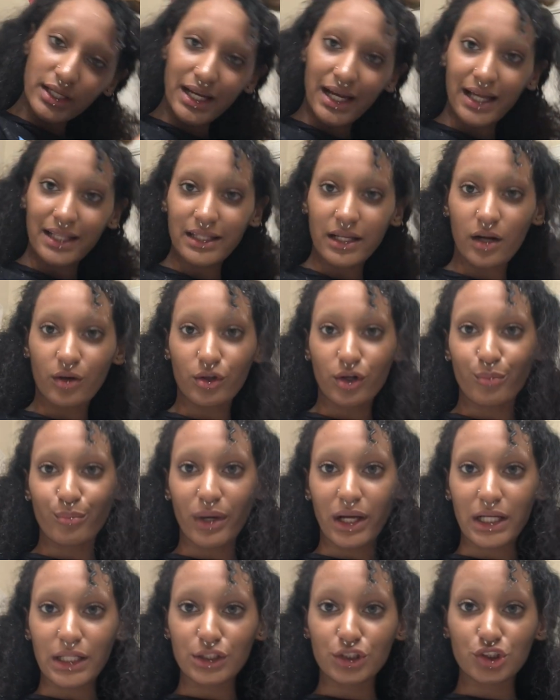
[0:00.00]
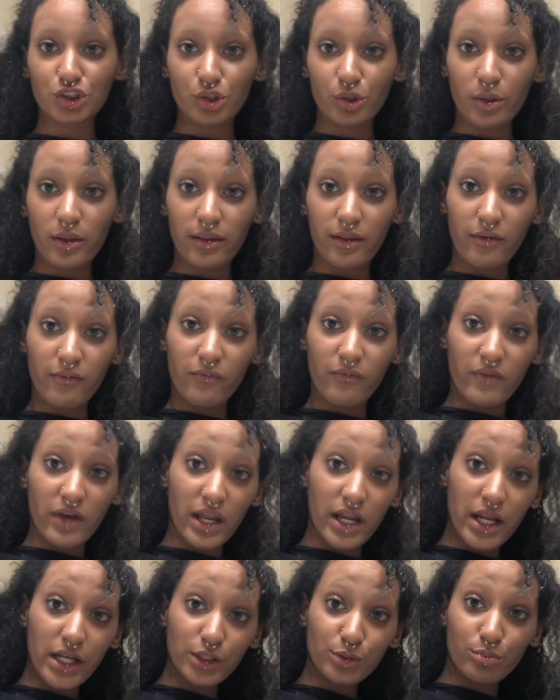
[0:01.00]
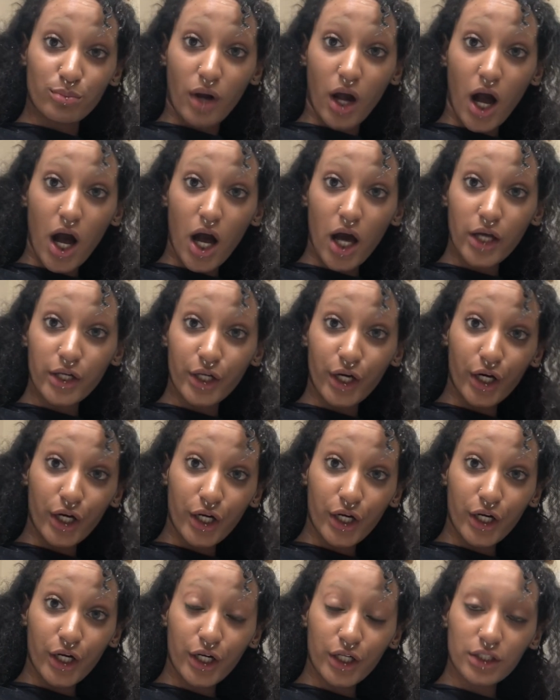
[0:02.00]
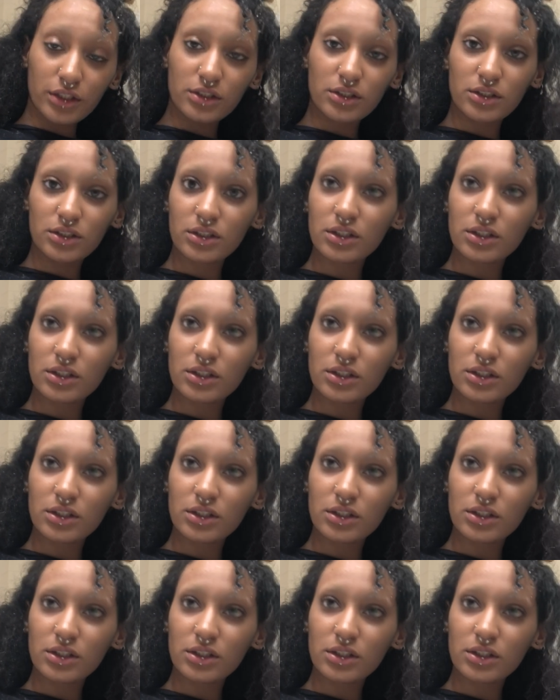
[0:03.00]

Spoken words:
and then I'll come back and show you the finished product.